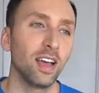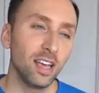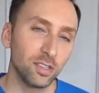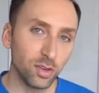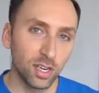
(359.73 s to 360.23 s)

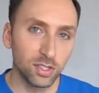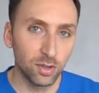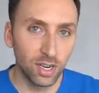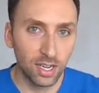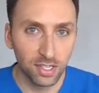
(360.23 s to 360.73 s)
I enjoy
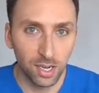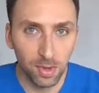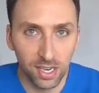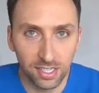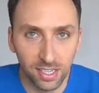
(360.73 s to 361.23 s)
doing outside of
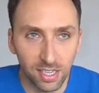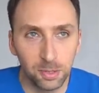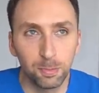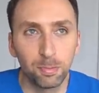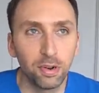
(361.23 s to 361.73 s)
medicine
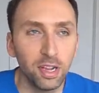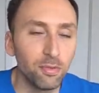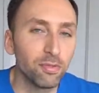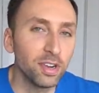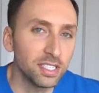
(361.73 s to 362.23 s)
is pretty
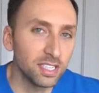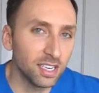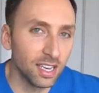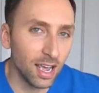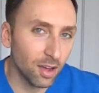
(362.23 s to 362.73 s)

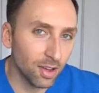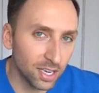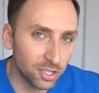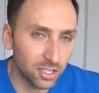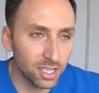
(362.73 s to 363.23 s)
recent now,
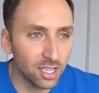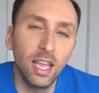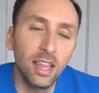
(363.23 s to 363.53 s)
actually.